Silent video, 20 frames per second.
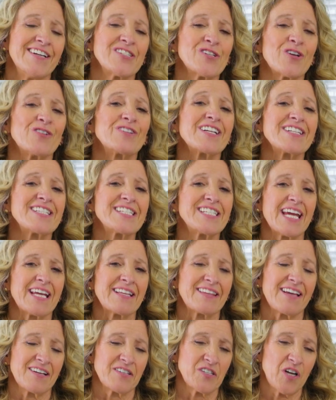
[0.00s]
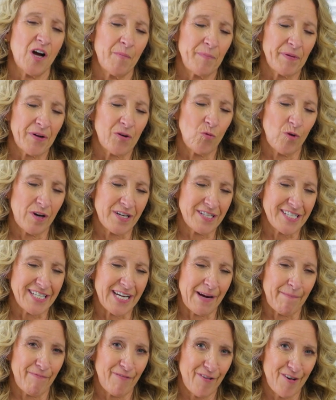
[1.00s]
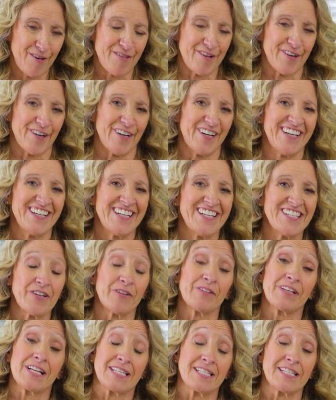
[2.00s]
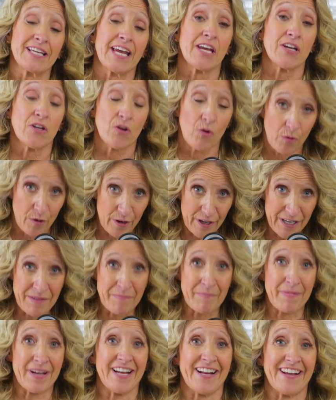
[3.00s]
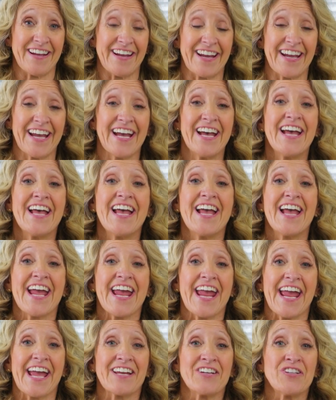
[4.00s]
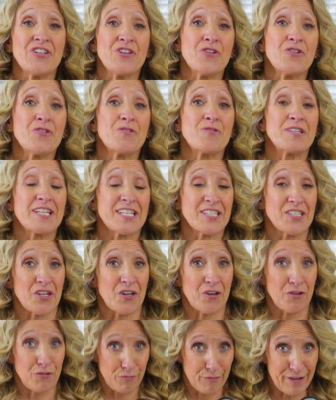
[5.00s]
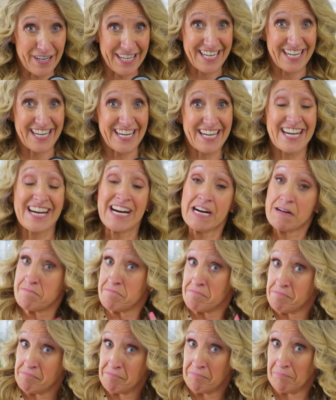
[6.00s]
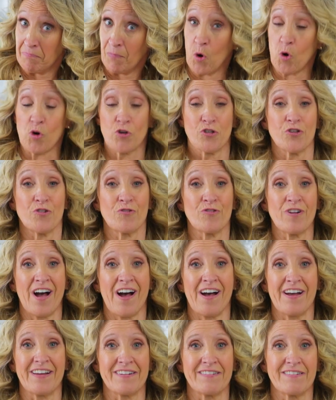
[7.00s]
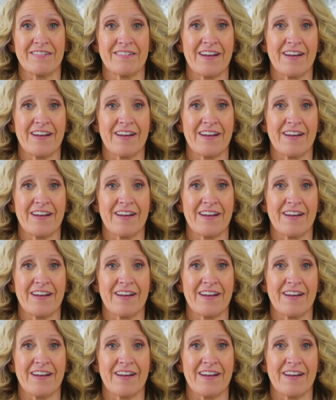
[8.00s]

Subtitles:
So let's take that topic one step further. So let's say you're in a meeting and you disagree or do not